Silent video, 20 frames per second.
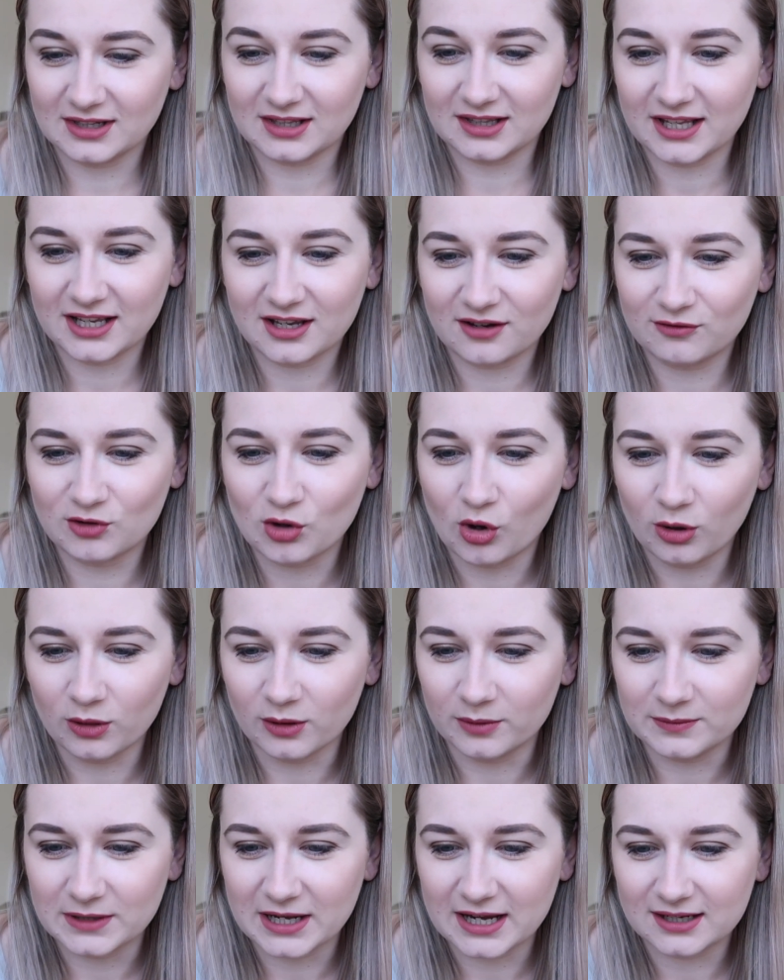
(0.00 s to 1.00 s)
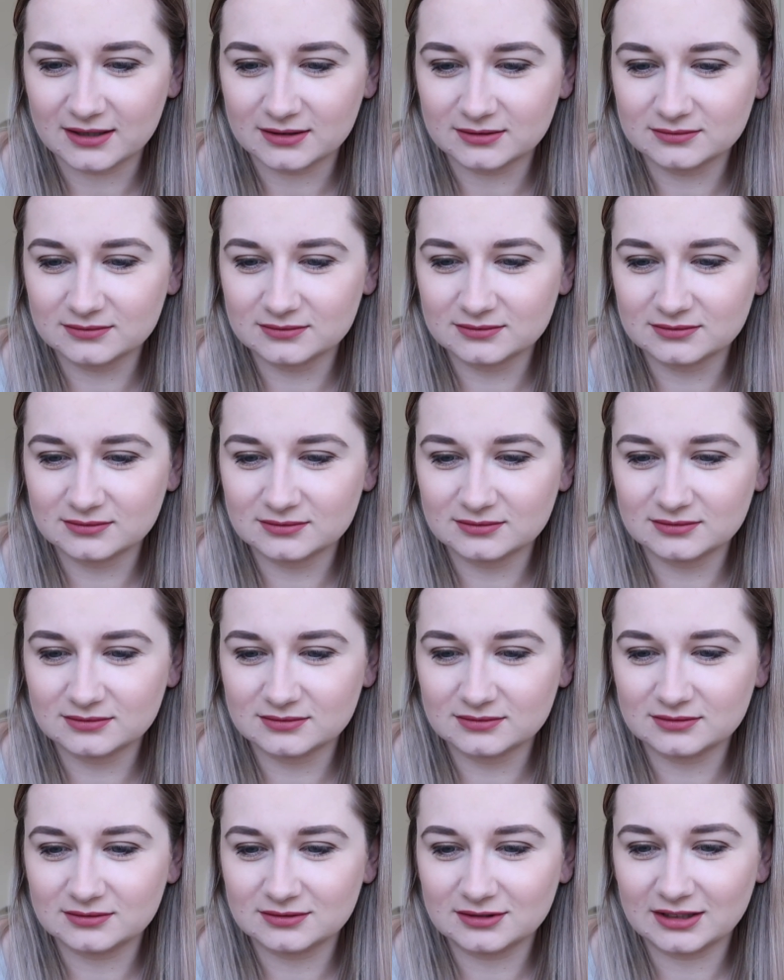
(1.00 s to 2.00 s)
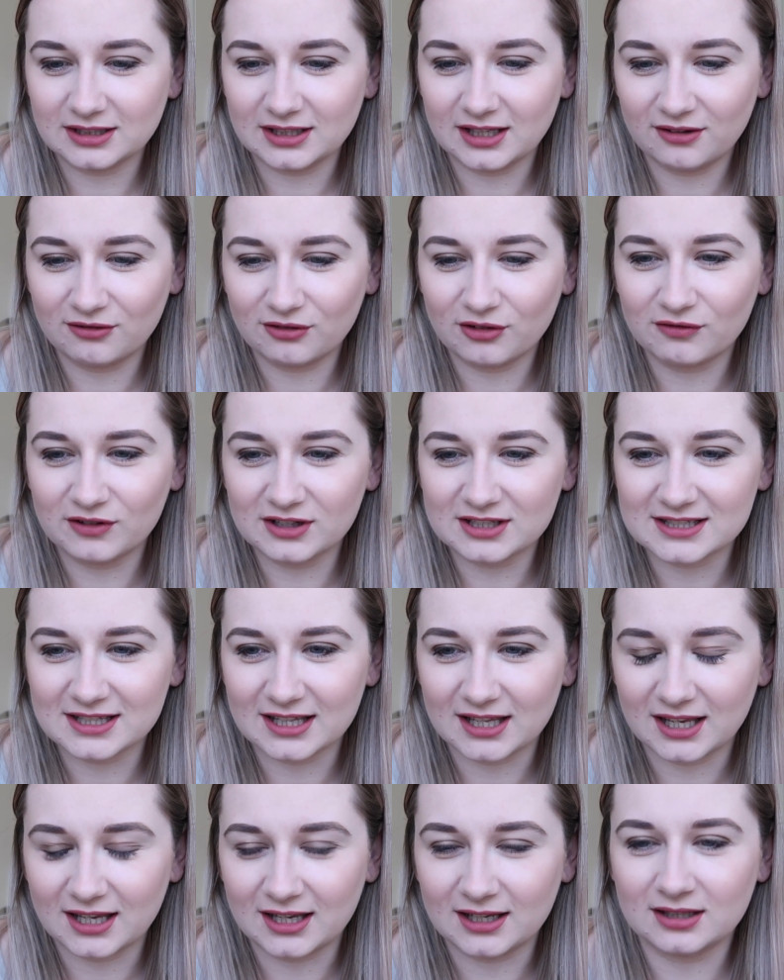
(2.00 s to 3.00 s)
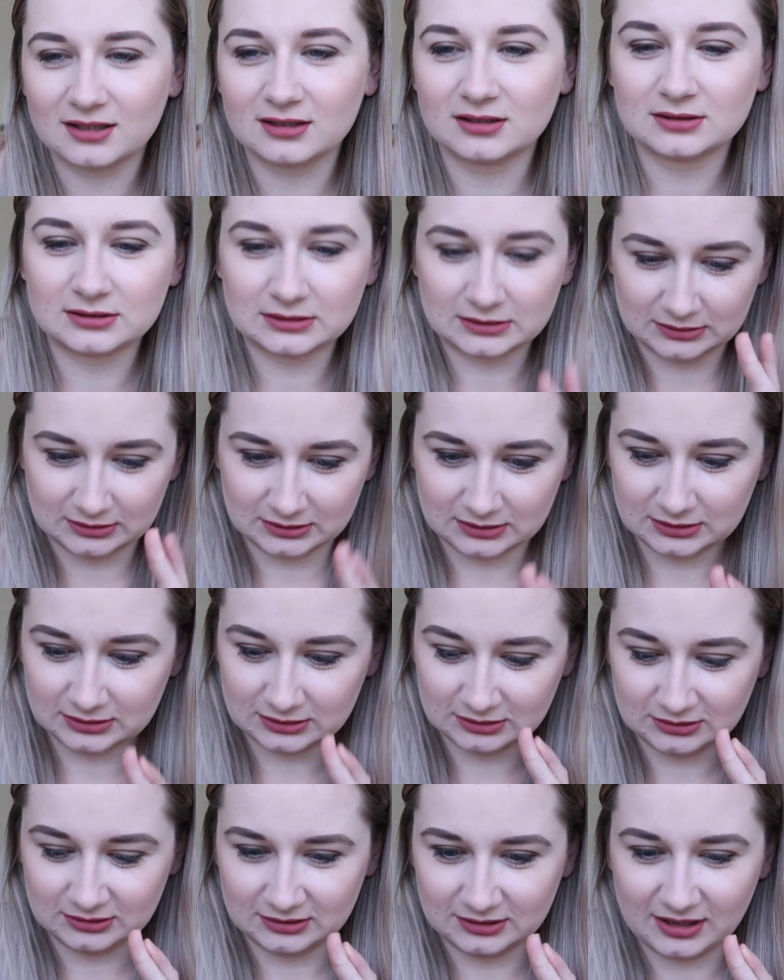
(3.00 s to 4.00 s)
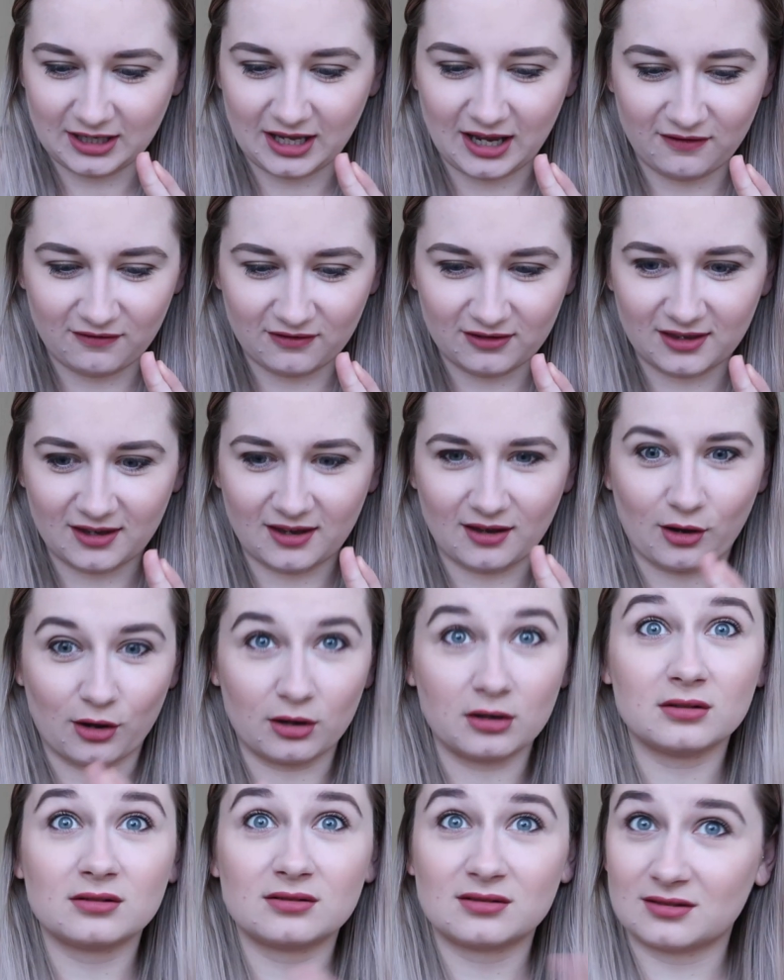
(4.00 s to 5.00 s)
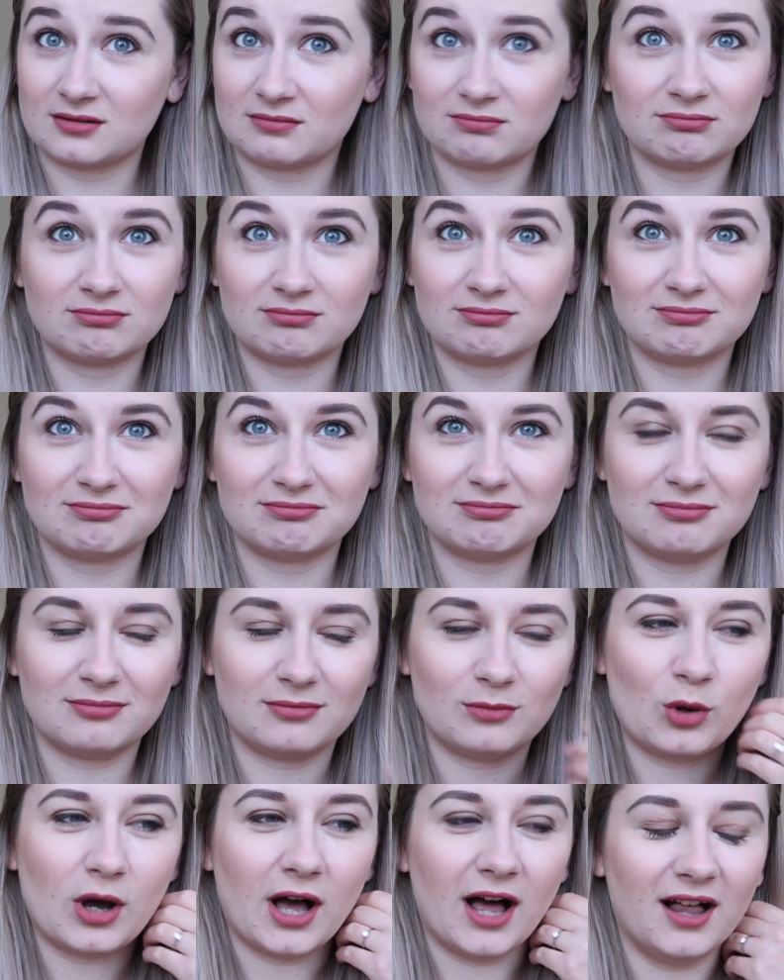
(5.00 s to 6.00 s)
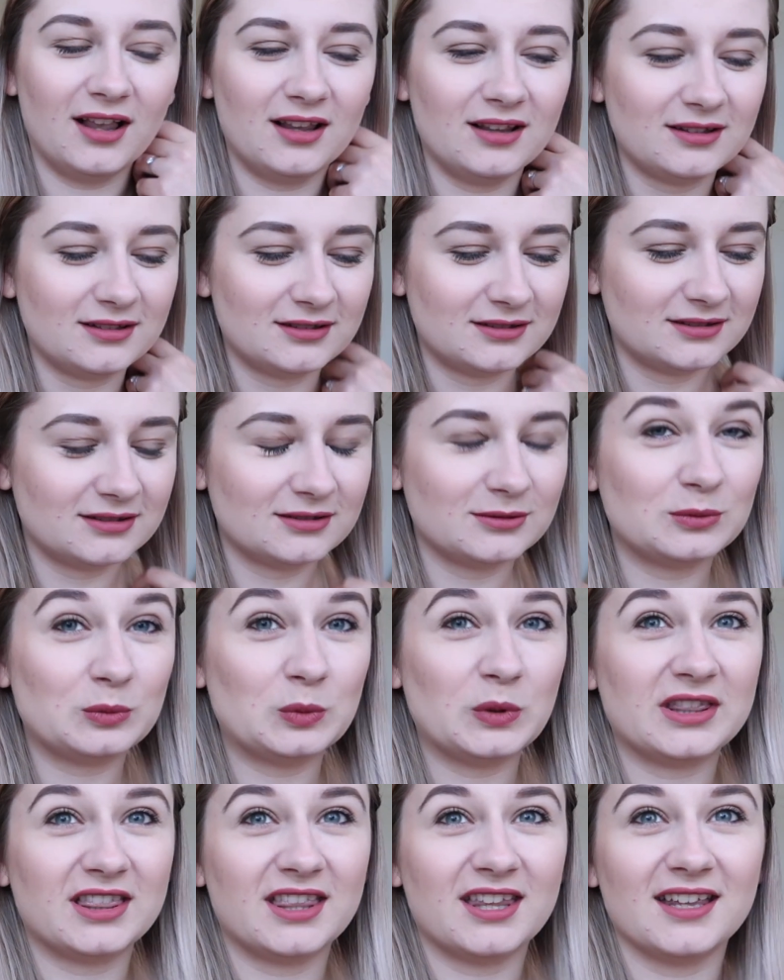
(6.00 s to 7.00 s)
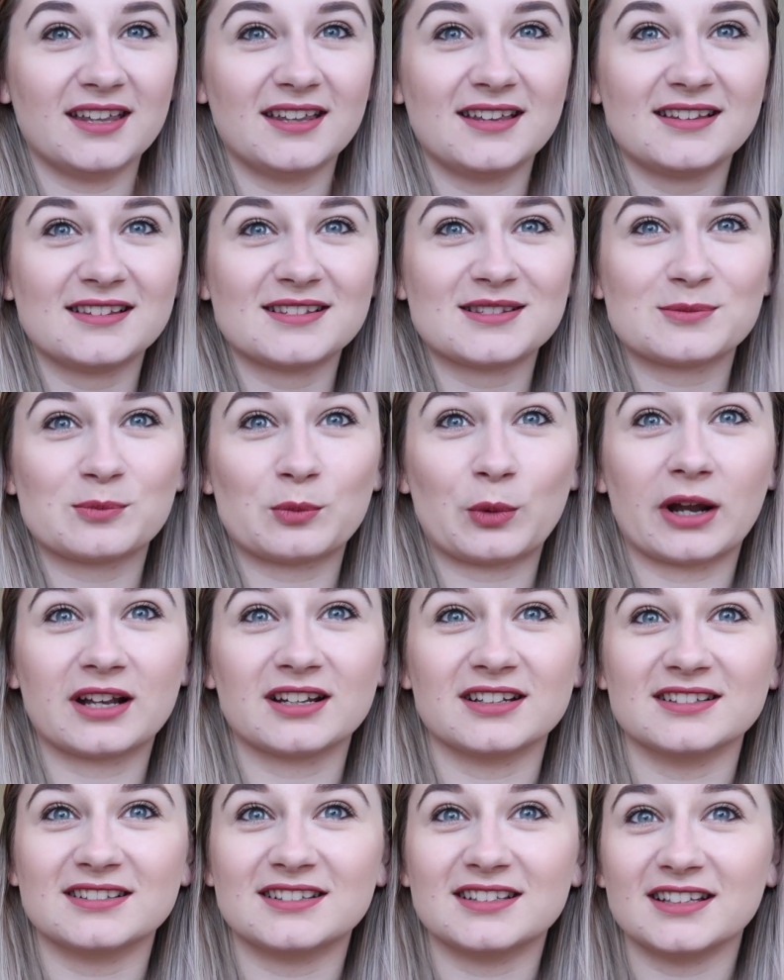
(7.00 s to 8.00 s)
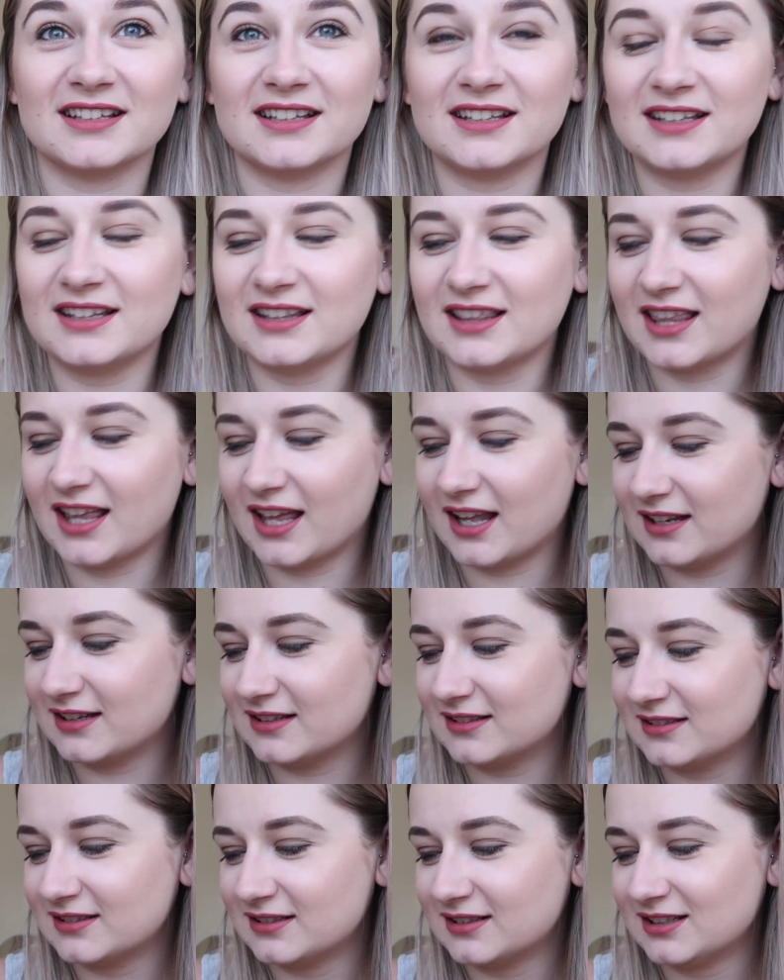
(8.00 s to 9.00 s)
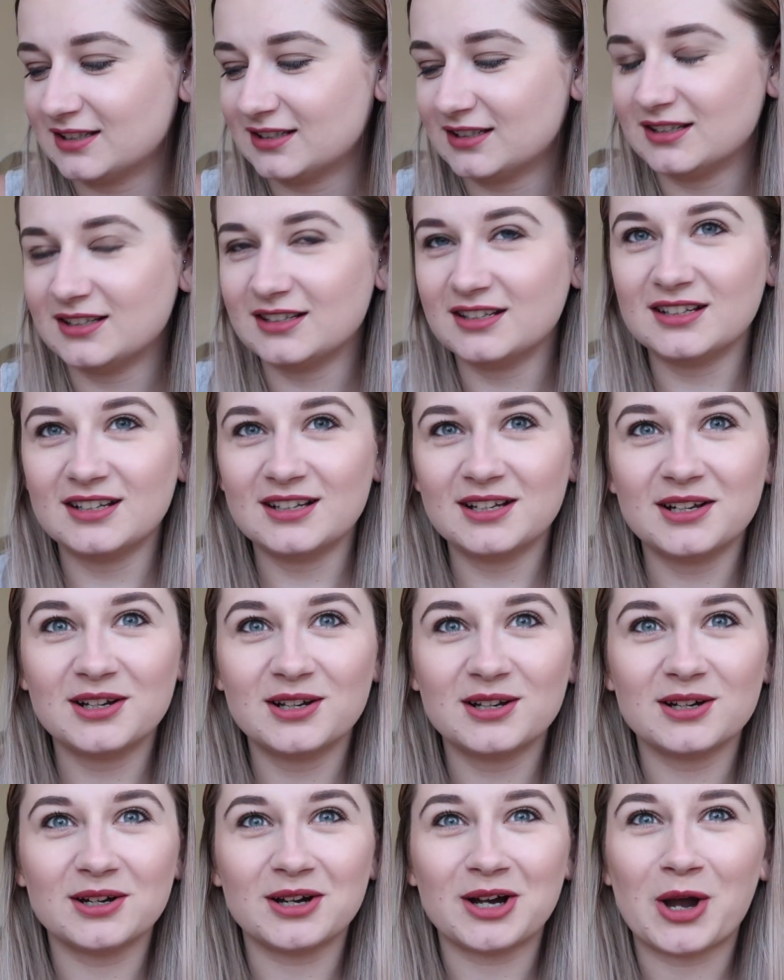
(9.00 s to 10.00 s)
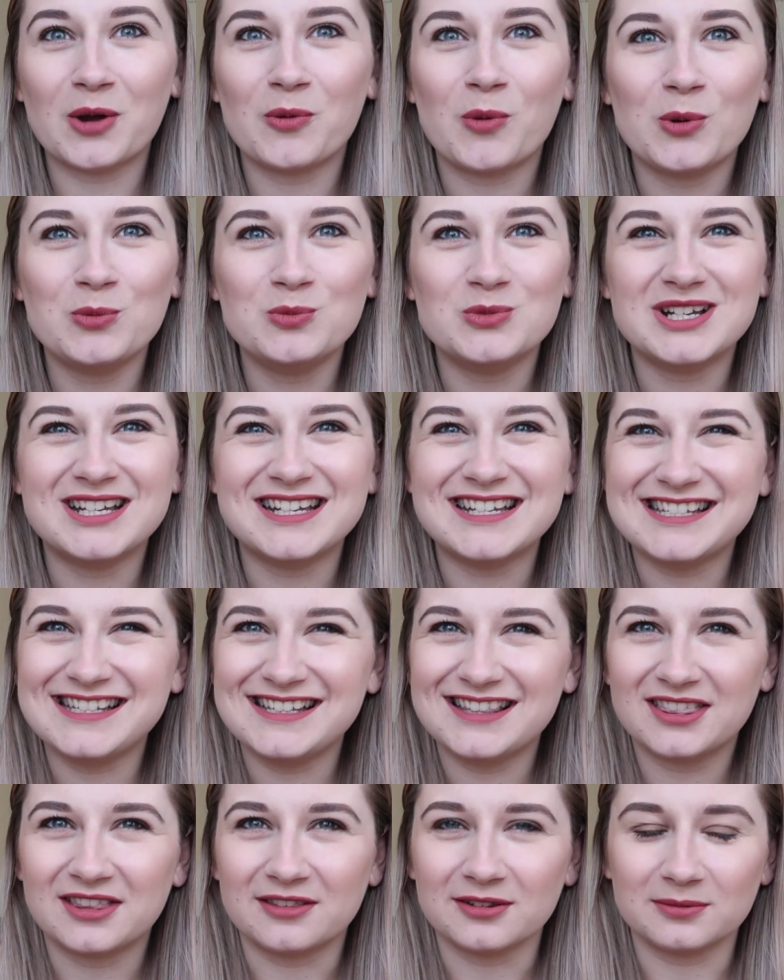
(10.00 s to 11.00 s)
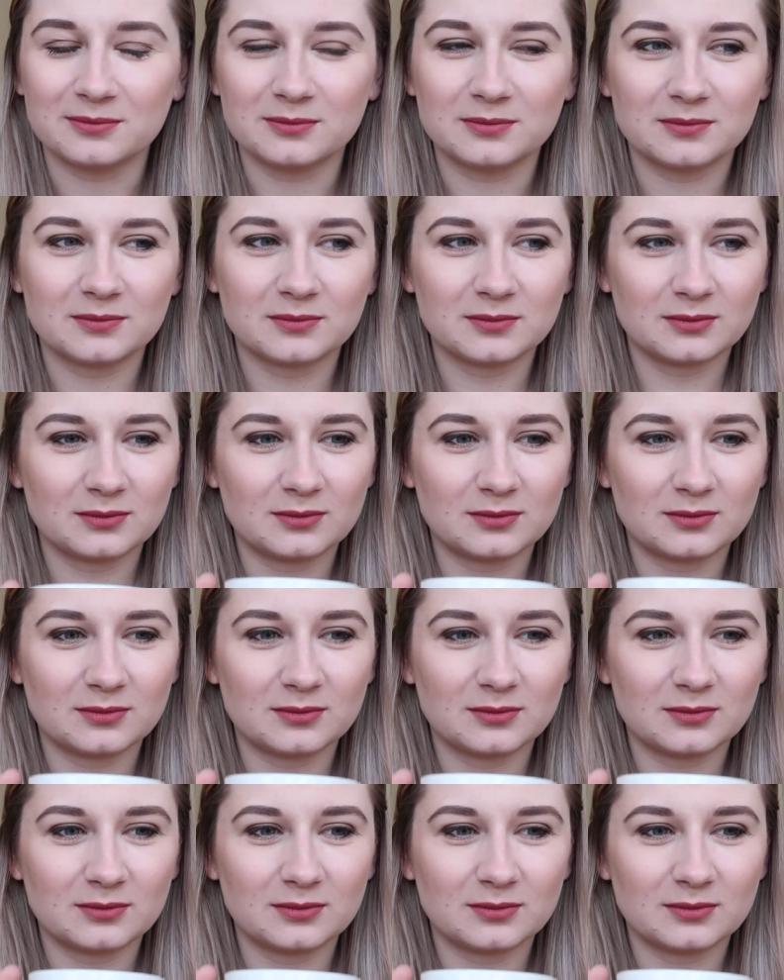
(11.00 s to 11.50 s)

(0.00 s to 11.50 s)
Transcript: Like, I've got them now. If obviously everything goes well with this pregnancy, then I won't need them.